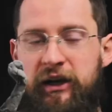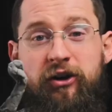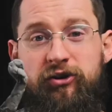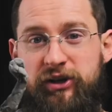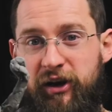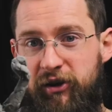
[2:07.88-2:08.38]

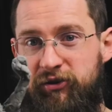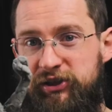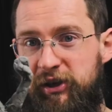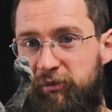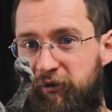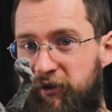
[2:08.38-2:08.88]
Here's another
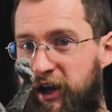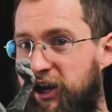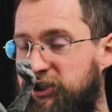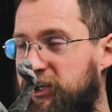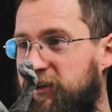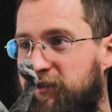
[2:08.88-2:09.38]

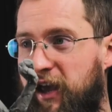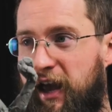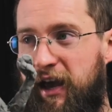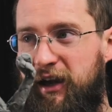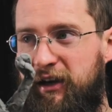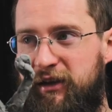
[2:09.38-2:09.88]
simplification of the
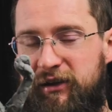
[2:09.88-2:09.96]
head.